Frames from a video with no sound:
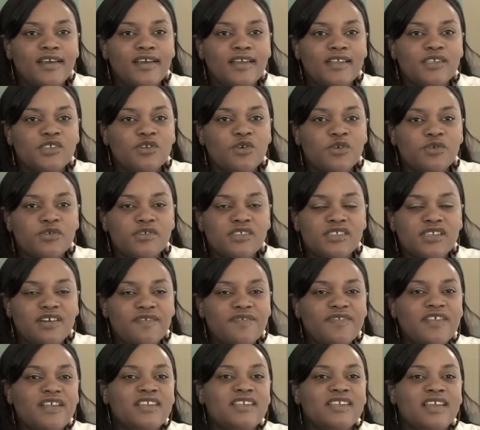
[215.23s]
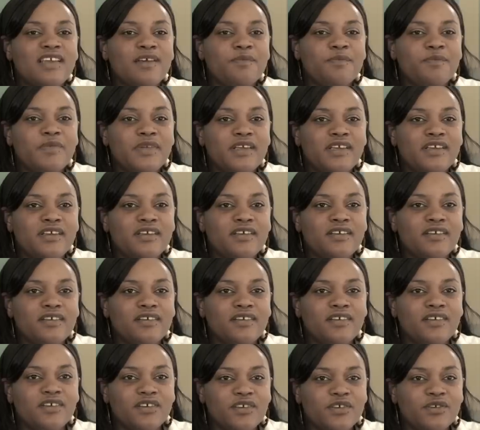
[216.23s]
It's all stuff that can be,
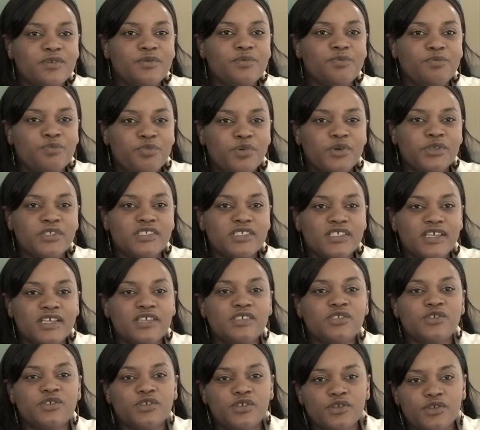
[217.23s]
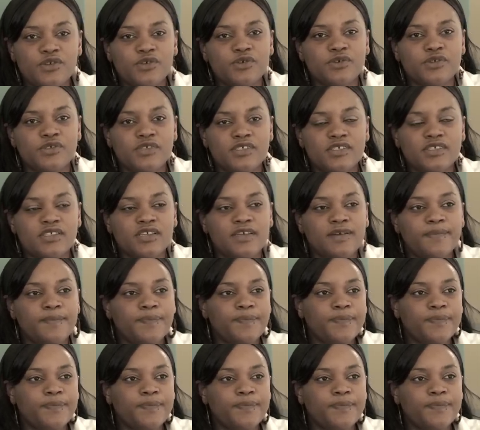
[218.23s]
you know, put into use.